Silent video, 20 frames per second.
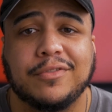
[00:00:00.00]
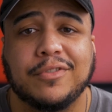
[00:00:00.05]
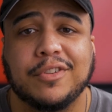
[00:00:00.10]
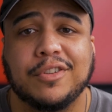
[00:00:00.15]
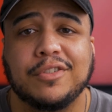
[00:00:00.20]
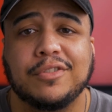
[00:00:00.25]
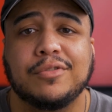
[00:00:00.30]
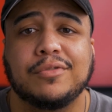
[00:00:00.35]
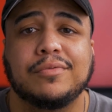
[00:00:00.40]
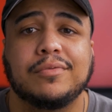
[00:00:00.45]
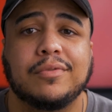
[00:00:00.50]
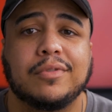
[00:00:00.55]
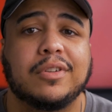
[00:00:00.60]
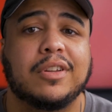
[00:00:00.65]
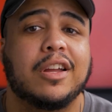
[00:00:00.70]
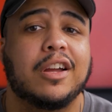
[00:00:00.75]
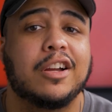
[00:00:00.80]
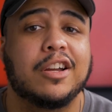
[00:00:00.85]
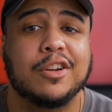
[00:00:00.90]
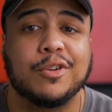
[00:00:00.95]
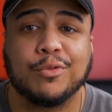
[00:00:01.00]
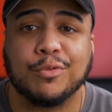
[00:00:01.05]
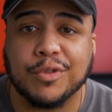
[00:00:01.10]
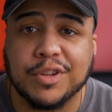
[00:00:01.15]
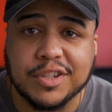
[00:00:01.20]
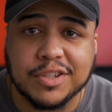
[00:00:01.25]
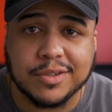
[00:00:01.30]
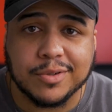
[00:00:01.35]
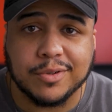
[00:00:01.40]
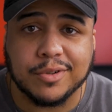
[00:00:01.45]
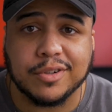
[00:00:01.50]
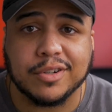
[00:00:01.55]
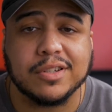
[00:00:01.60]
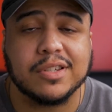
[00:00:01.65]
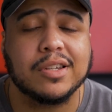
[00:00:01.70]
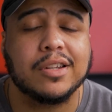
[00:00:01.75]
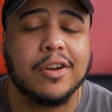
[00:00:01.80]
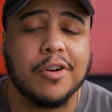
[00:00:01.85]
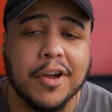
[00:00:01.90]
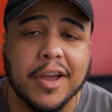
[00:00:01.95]
for you, a good
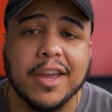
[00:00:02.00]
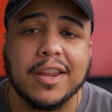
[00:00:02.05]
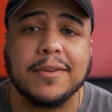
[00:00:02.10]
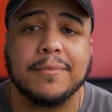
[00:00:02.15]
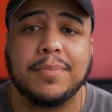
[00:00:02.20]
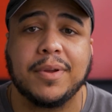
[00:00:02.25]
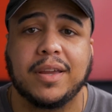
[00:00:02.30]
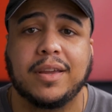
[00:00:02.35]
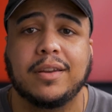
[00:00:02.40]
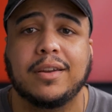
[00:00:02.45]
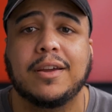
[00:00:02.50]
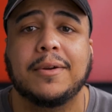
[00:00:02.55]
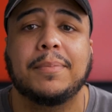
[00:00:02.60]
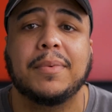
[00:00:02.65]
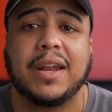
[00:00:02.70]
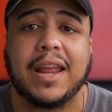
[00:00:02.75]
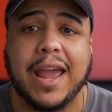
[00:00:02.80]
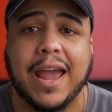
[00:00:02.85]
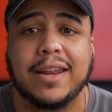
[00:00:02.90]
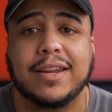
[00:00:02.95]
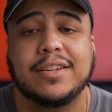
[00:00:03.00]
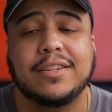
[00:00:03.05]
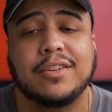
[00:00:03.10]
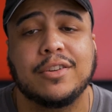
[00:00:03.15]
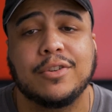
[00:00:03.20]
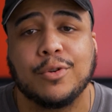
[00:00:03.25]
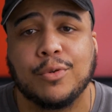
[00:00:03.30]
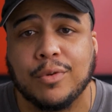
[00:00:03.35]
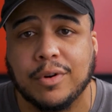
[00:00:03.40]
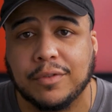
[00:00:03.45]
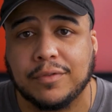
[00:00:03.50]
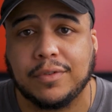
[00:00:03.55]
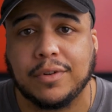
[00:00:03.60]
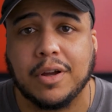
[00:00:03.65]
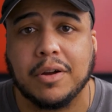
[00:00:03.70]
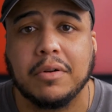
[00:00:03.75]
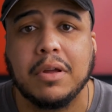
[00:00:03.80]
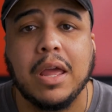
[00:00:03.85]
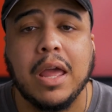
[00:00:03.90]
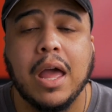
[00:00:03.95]
resource, go ahead and pick it up and add it to your
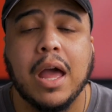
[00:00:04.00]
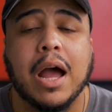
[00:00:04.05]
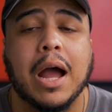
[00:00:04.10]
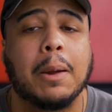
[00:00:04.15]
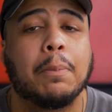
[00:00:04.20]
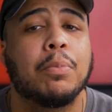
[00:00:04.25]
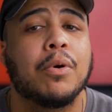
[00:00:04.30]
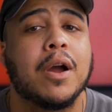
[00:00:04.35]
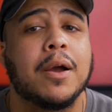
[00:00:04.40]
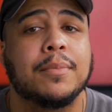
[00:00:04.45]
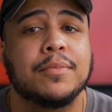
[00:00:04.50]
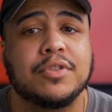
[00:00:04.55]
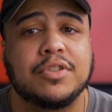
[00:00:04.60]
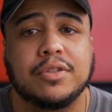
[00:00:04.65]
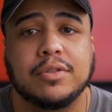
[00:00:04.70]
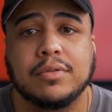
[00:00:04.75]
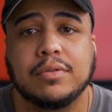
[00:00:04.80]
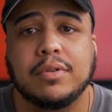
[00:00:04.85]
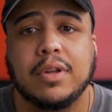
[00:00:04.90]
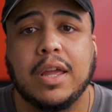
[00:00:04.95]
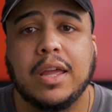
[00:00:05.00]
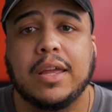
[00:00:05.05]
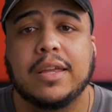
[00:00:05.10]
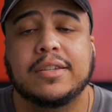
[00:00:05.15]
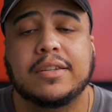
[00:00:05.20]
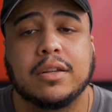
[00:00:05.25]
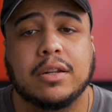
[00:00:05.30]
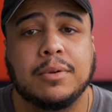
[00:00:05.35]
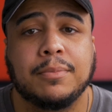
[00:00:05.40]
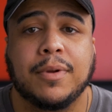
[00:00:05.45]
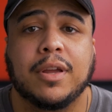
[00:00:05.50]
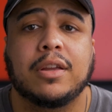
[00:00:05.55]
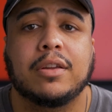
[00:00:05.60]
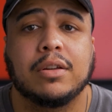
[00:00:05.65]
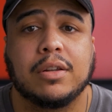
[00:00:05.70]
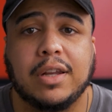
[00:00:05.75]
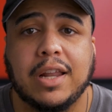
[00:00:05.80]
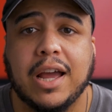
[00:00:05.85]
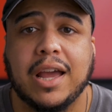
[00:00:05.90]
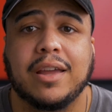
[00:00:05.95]
workflow. I promise you it's going to make
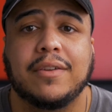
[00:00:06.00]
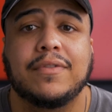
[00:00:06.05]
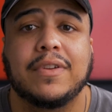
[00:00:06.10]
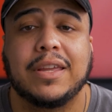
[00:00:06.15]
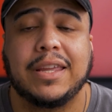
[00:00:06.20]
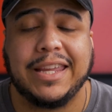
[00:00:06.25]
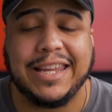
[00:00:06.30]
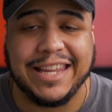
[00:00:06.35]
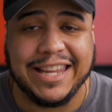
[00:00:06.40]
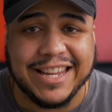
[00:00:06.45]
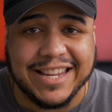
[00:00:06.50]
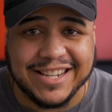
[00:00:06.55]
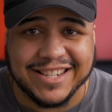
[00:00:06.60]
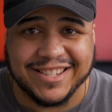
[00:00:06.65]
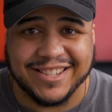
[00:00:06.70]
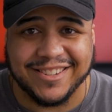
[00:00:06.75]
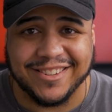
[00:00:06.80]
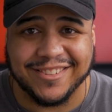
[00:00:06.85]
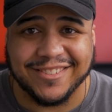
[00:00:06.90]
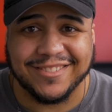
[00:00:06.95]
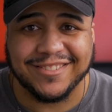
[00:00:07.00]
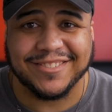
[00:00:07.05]
your life easier.